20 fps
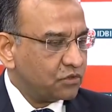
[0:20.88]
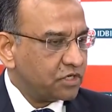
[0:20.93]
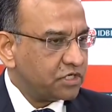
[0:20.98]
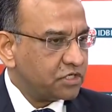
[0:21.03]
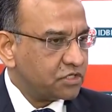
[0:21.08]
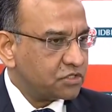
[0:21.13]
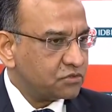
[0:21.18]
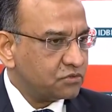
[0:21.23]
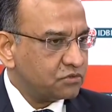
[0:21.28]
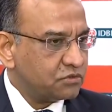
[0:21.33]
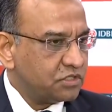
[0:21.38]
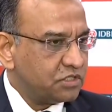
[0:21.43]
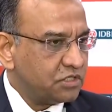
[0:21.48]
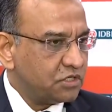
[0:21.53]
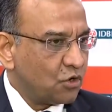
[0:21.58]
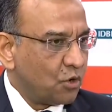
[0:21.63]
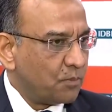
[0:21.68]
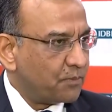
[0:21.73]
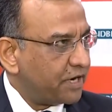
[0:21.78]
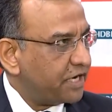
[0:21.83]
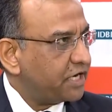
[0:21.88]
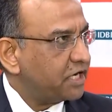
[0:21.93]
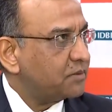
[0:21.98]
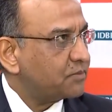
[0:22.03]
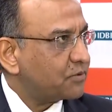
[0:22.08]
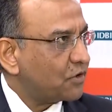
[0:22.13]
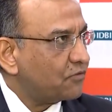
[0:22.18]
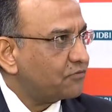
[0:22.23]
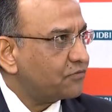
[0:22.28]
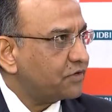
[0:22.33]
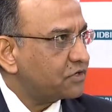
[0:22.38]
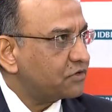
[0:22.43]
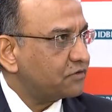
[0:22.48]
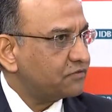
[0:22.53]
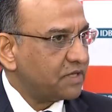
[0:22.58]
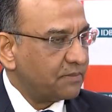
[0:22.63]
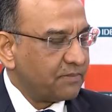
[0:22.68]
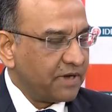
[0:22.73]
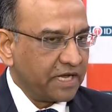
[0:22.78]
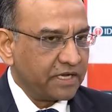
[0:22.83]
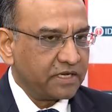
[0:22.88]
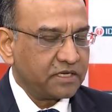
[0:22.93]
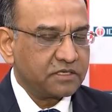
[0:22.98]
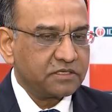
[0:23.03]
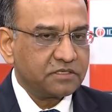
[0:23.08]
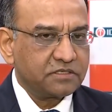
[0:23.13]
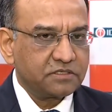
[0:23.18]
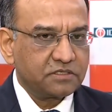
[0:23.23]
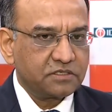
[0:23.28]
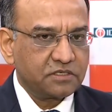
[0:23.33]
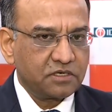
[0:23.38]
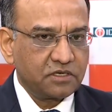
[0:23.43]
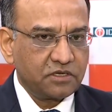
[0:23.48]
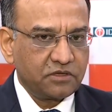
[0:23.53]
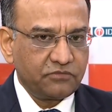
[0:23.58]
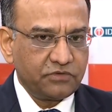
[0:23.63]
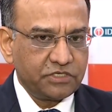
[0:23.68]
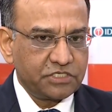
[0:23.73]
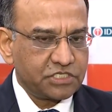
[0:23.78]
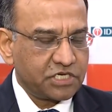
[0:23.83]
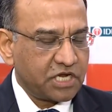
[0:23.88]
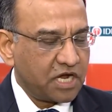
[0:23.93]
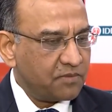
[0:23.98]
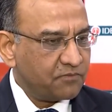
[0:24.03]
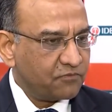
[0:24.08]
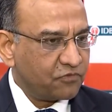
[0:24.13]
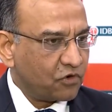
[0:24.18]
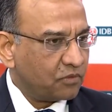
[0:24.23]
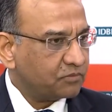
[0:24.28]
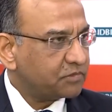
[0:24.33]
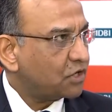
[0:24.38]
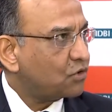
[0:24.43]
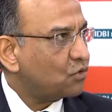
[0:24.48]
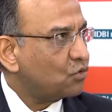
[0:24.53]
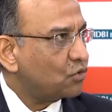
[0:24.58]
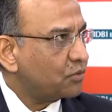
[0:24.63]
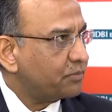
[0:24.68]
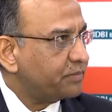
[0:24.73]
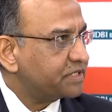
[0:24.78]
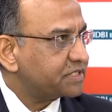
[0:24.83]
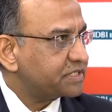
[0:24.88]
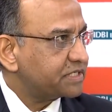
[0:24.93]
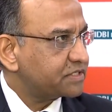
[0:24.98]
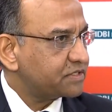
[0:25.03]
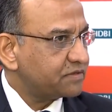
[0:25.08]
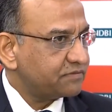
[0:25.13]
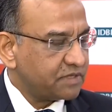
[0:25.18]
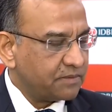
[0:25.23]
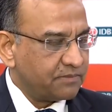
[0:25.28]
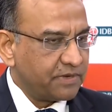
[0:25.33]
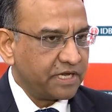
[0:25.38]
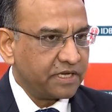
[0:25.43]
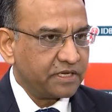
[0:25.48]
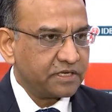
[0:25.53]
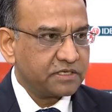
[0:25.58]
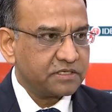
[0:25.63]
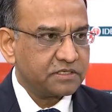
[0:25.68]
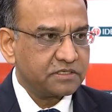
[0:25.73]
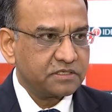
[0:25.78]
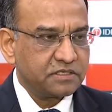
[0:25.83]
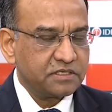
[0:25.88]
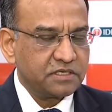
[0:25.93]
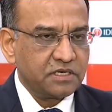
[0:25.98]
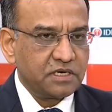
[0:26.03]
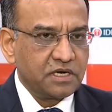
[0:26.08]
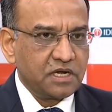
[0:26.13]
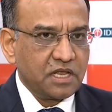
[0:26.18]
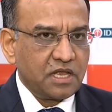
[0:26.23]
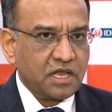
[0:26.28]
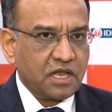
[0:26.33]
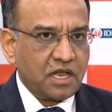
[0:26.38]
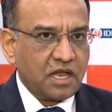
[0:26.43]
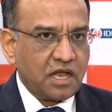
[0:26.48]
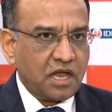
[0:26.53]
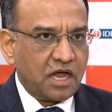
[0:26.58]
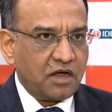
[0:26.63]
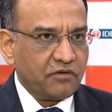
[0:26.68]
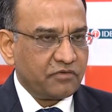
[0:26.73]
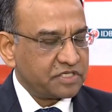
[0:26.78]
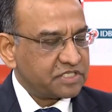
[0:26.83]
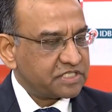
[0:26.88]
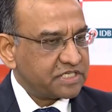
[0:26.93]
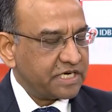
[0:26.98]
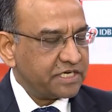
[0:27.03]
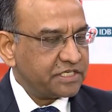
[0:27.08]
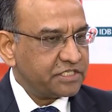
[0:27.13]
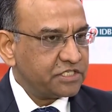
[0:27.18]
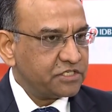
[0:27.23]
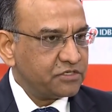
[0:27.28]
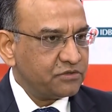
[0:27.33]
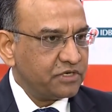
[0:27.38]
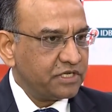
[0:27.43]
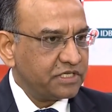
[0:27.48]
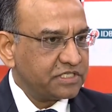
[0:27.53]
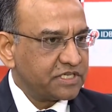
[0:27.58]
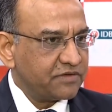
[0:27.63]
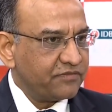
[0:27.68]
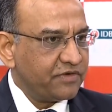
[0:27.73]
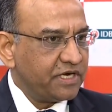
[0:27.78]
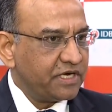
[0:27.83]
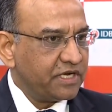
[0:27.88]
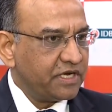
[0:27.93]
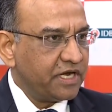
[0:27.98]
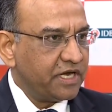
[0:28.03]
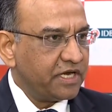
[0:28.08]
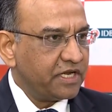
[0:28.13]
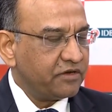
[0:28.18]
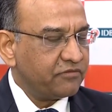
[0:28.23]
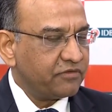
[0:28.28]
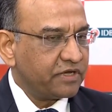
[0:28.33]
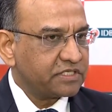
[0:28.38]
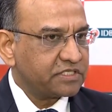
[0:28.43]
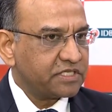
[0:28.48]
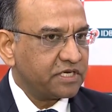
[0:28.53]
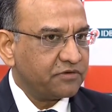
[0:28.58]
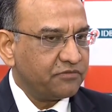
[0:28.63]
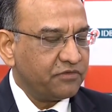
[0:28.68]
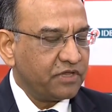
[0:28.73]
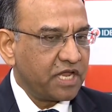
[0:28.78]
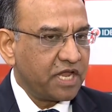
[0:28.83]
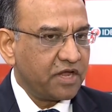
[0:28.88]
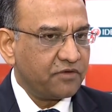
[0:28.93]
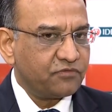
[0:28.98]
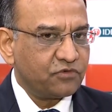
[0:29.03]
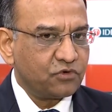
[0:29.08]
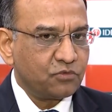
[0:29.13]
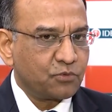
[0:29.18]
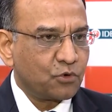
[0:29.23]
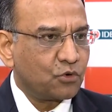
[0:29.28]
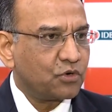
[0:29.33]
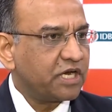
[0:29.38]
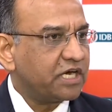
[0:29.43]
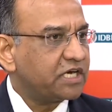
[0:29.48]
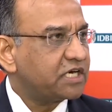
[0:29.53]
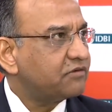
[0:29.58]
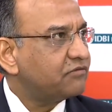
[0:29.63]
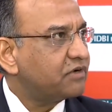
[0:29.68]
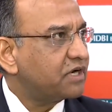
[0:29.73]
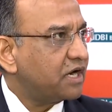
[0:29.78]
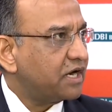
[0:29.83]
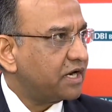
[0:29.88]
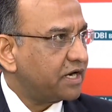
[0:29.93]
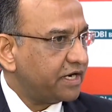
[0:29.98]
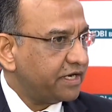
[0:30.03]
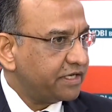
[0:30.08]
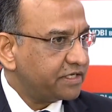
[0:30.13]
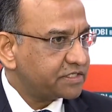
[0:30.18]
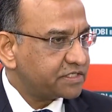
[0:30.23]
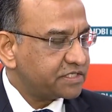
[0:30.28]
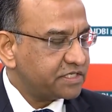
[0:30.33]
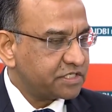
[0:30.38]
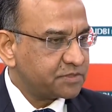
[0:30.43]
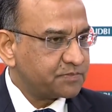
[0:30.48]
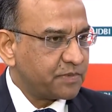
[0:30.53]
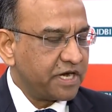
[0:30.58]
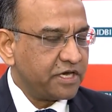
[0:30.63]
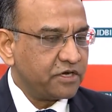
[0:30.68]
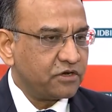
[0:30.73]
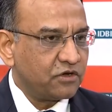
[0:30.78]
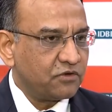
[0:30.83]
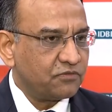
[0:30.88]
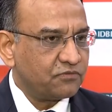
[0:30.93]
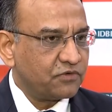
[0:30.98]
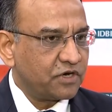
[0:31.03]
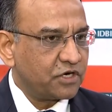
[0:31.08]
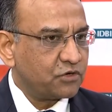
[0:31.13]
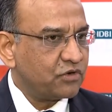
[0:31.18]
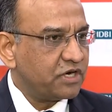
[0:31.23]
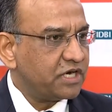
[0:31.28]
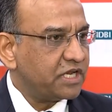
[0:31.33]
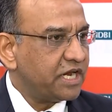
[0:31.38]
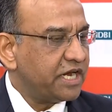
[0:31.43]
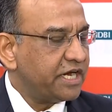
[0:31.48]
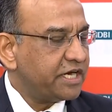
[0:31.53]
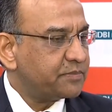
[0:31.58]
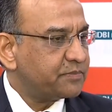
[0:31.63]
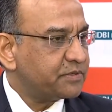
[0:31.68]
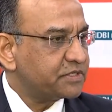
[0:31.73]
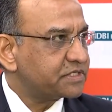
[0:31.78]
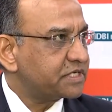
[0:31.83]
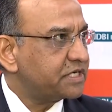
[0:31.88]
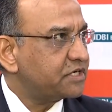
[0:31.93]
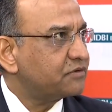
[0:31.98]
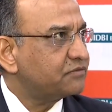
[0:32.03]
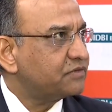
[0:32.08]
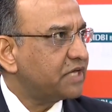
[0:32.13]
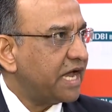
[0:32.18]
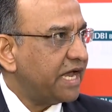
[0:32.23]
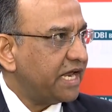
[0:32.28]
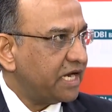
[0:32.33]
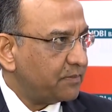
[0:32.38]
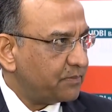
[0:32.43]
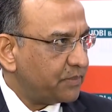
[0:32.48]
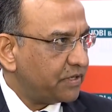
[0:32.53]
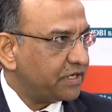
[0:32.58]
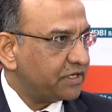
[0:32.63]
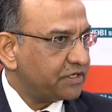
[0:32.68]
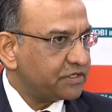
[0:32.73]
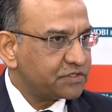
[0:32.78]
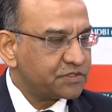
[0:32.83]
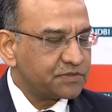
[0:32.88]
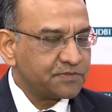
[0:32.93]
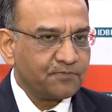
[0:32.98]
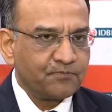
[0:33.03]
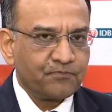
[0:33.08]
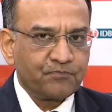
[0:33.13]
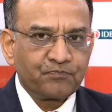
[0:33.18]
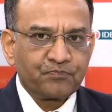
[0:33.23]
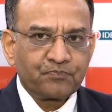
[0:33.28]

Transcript: look into the operating profit of the bank, which come from the core business of the bank. Our strategy during 17-18 was that we have to protect our earnings despite of 28% uh, of the NPAs.